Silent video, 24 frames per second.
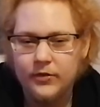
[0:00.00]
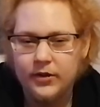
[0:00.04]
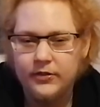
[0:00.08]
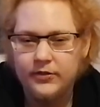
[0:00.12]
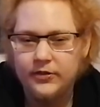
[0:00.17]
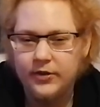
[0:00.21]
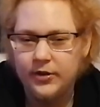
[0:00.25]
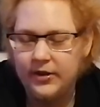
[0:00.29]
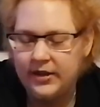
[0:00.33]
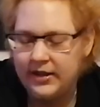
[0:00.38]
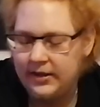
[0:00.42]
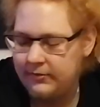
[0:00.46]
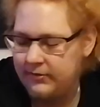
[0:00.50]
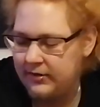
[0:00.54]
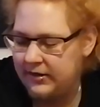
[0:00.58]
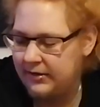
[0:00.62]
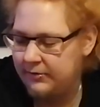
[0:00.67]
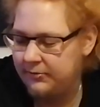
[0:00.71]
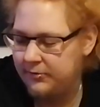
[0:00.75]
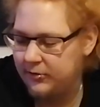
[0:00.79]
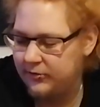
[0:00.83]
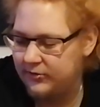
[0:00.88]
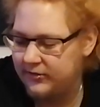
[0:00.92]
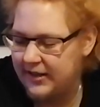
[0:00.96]
So even
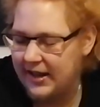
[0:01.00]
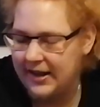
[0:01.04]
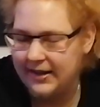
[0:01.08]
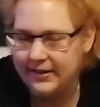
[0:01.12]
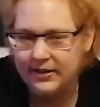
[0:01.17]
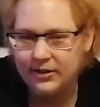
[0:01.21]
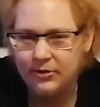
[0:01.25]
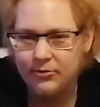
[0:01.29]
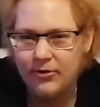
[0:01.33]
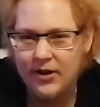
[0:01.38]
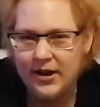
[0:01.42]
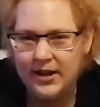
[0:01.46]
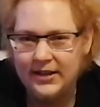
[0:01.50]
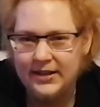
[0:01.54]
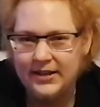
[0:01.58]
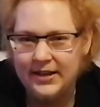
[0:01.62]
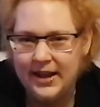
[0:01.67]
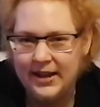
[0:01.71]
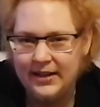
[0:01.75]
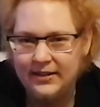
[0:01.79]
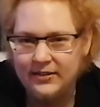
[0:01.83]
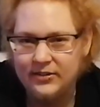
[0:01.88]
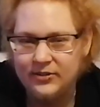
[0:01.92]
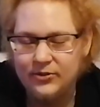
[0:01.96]
if you're standing right
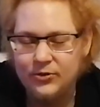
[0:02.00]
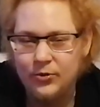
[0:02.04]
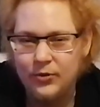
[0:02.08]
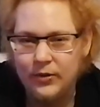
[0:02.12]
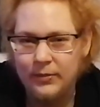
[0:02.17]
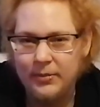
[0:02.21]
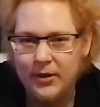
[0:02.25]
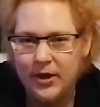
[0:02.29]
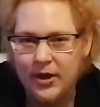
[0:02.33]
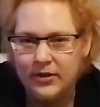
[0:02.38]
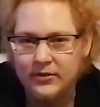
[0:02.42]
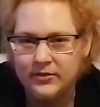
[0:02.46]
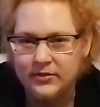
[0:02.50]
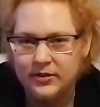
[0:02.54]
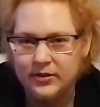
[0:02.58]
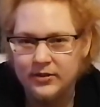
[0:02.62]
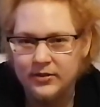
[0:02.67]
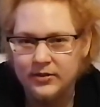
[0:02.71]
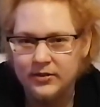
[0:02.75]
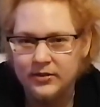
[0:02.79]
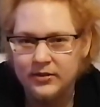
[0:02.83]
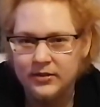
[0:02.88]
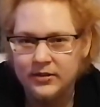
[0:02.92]
next to a person